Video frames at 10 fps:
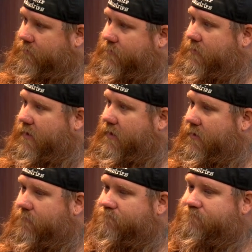Yeah.
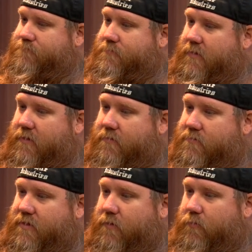Um,
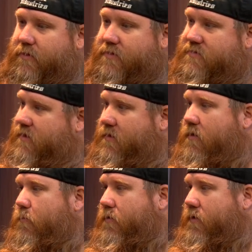there's not really a set
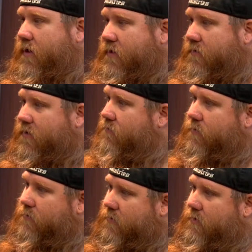number that I could give
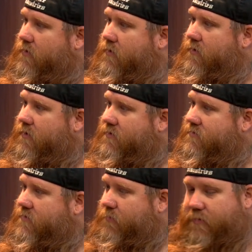you.
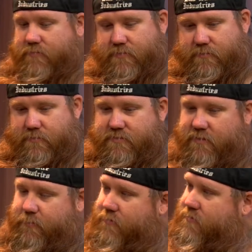It's some years are good,
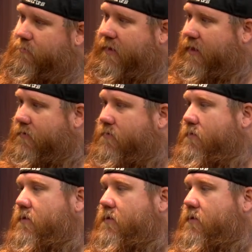some years are bad.